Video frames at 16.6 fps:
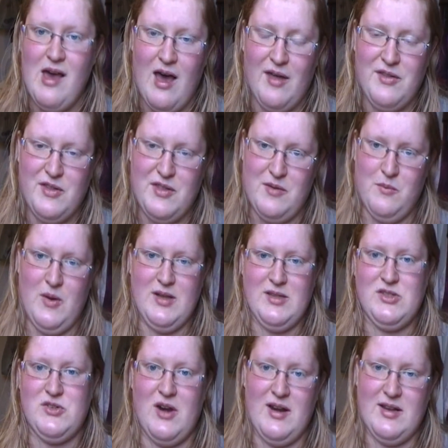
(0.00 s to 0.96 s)
other than
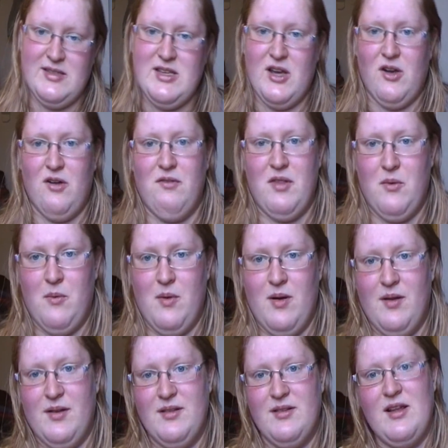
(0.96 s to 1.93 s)
one's trying to take over the
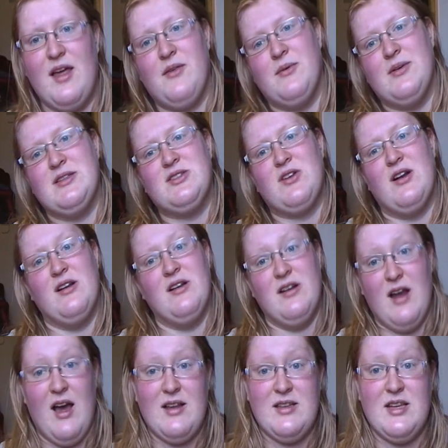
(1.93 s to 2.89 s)
world and the other one's trying
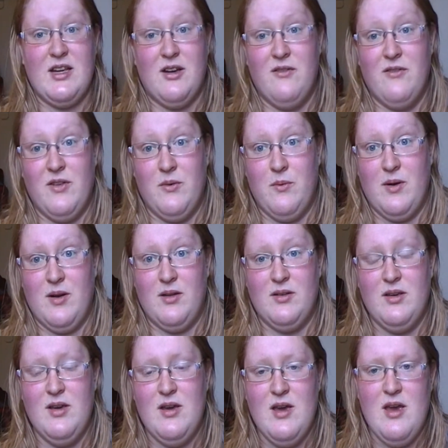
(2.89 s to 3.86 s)
to not take over the world.